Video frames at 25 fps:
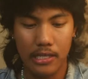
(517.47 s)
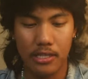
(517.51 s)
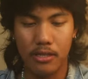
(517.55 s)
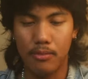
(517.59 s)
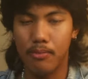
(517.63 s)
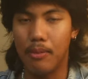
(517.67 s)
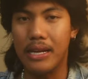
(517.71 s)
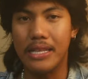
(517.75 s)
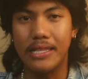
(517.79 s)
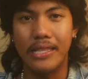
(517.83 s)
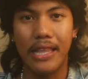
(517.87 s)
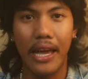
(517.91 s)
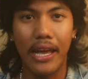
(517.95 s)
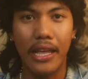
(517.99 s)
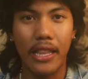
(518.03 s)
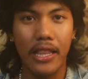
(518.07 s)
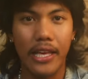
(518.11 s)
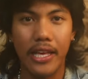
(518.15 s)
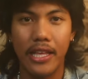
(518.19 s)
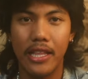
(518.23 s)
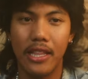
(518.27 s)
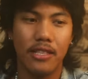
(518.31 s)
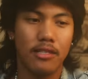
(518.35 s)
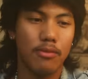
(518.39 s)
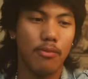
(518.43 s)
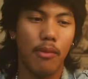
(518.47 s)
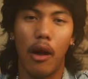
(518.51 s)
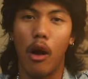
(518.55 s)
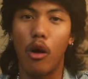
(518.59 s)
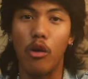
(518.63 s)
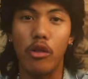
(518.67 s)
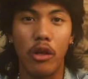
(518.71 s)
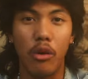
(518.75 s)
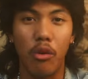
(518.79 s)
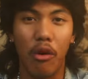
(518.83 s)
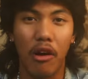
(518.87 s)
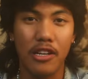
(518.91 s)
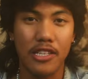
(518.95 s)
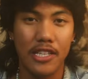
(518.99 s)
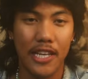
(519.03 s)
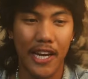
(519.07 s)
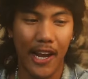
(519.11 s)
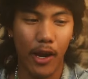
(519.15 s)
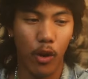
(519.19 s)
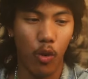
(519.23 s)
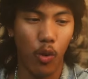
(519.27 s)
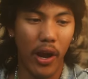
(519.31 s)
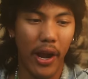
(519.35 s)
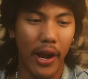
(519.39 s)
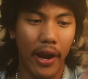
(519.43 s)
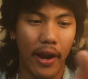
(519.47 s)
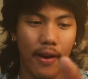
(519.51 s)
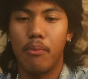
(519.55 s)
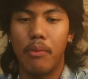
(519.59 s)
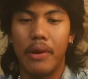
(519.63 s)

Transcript: It's my daily, it's my only watch that I wear.